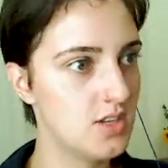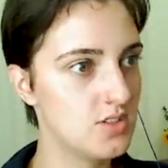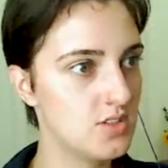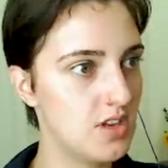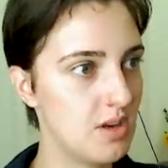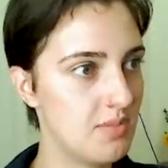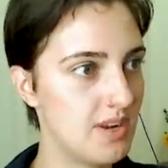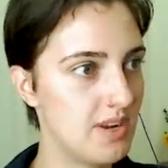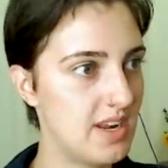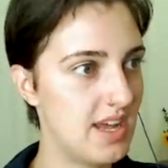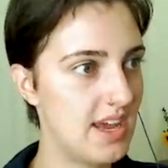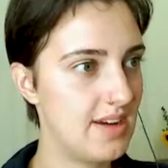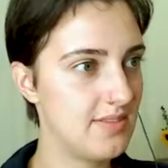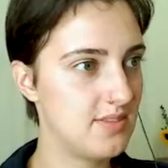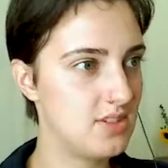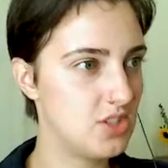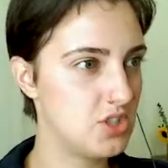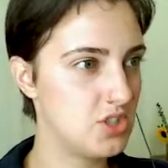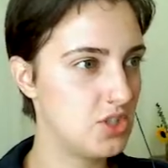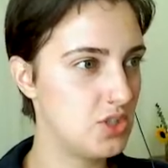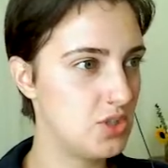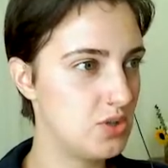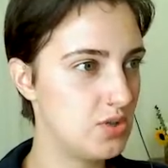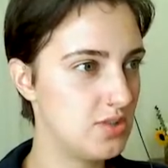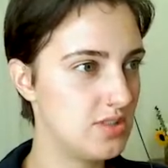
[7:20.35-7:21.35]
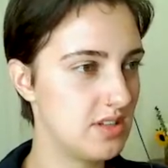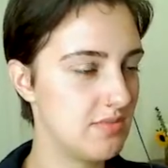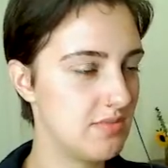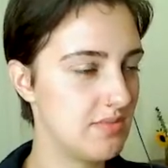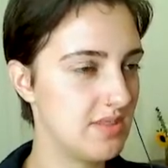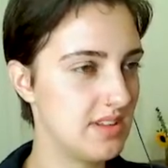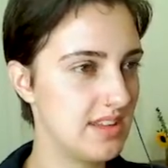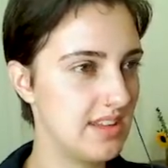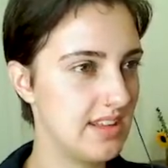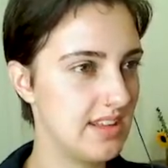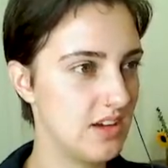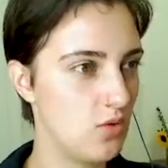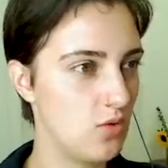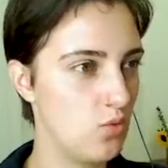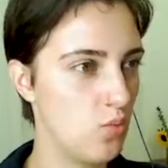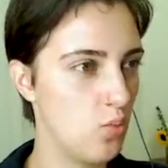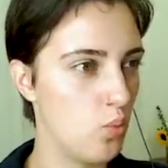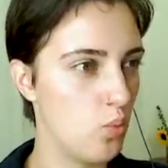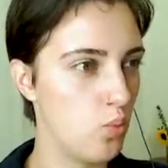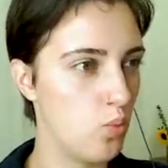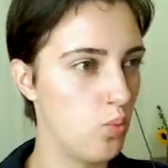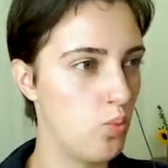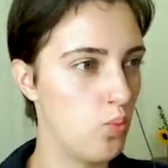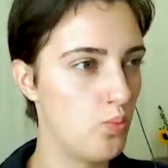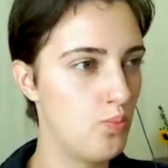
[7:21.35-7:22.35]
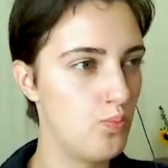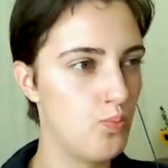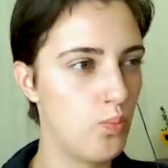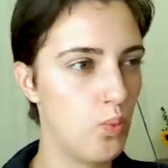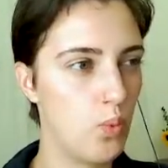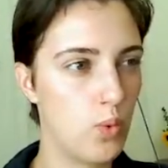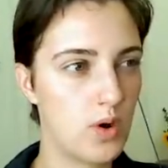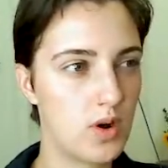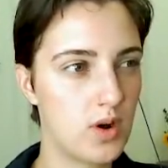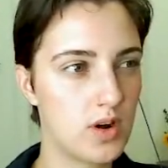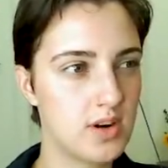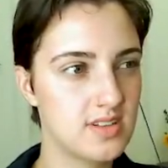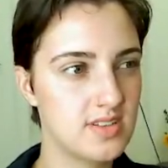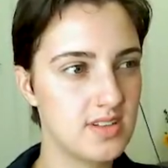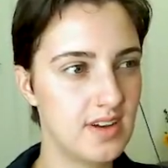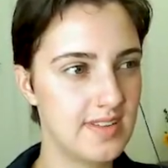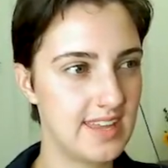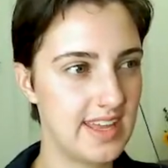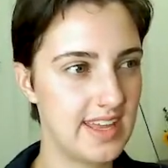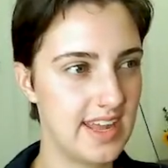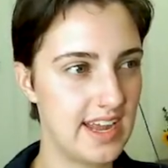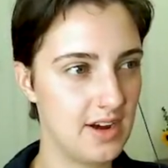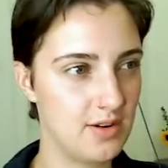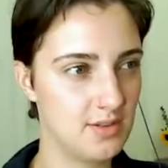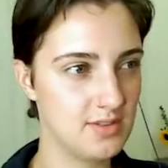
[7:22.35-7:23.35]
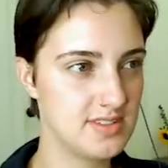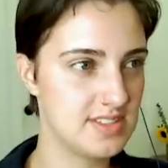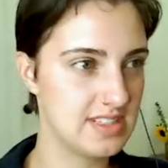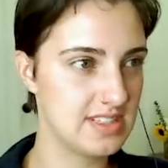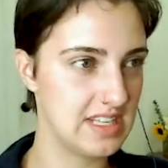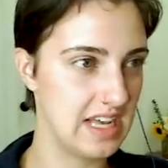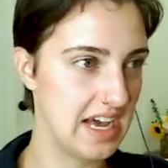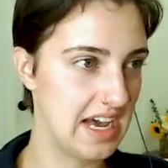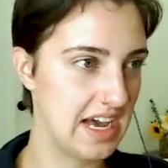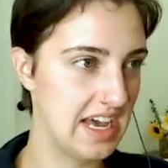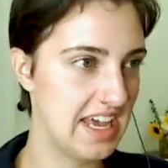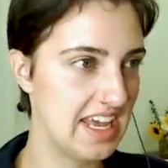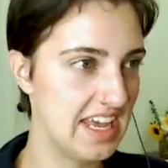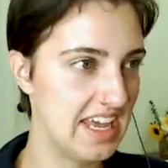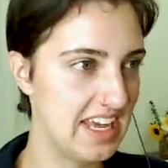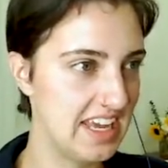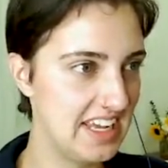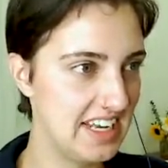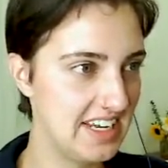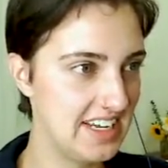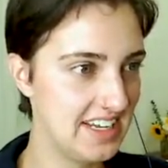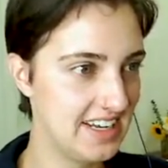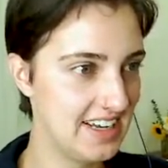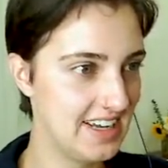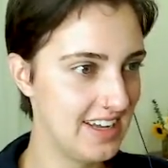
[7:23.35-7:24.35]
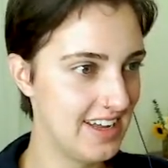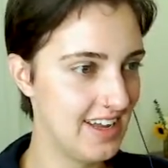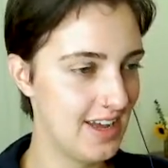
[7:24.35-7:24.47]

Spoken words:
So I'm gonna have to choose something that like works on the outside,